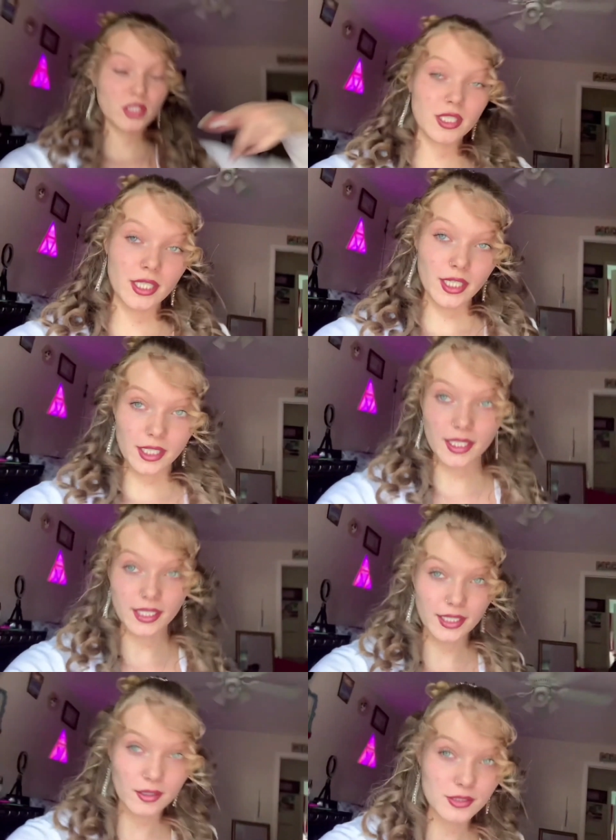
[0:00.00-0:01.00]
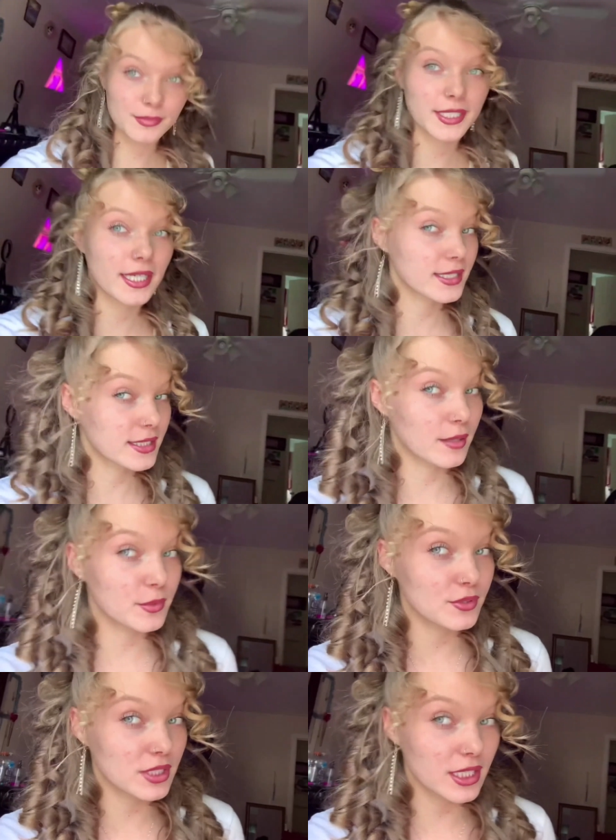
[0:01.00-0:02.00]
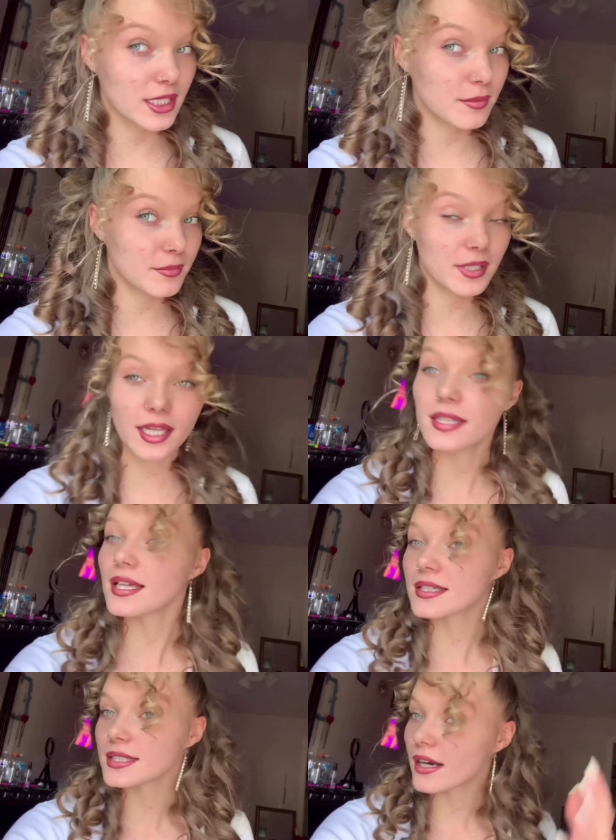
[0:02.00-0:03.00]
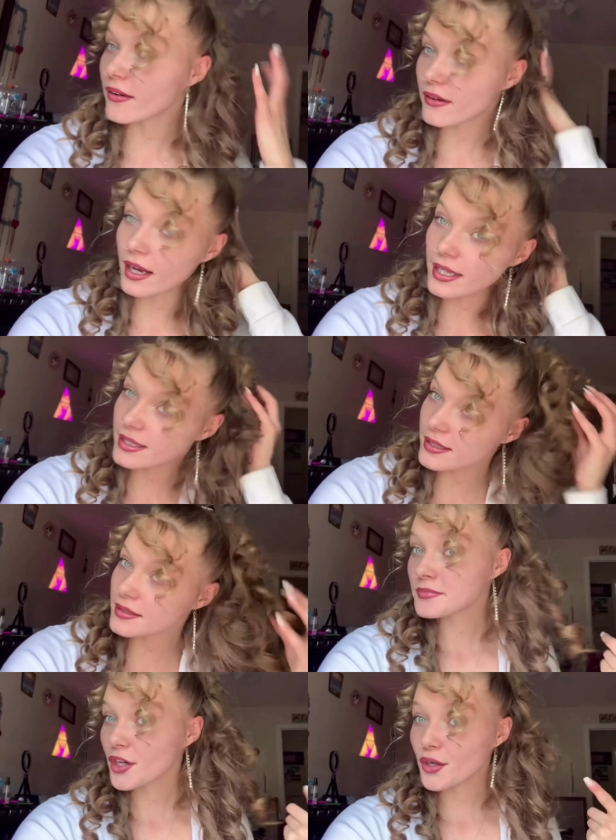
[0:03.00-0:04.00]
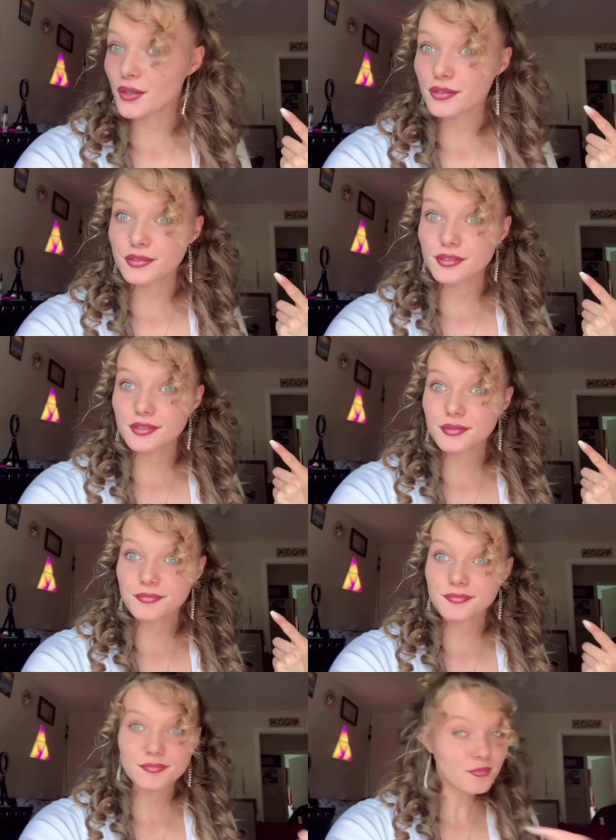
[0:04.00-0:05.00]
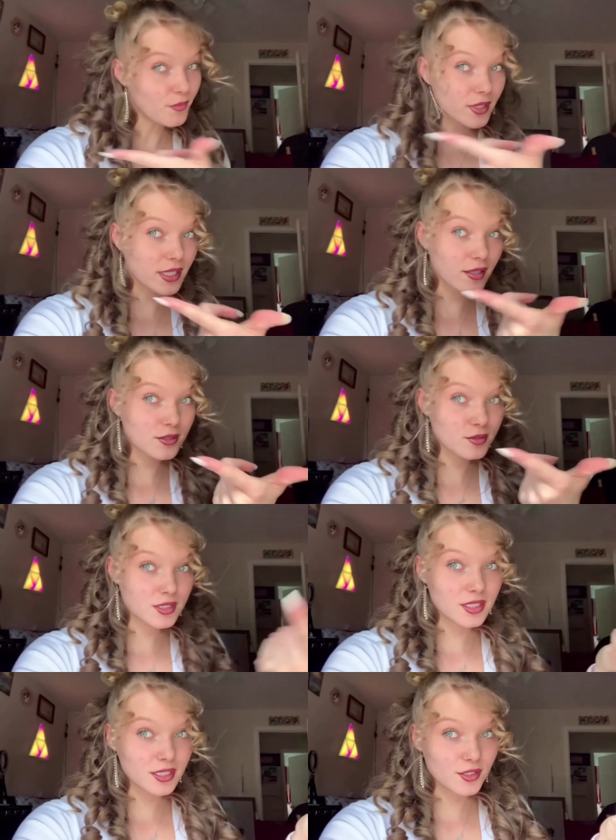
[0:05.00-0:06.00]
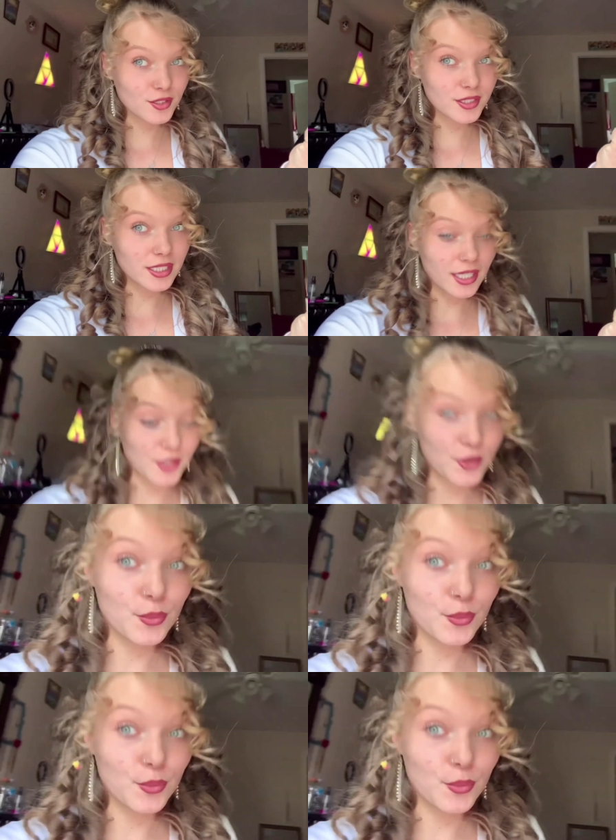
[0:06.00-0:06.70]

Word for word: And yeah, that was my nighttime routine and that's how I get curls without using the curling iron.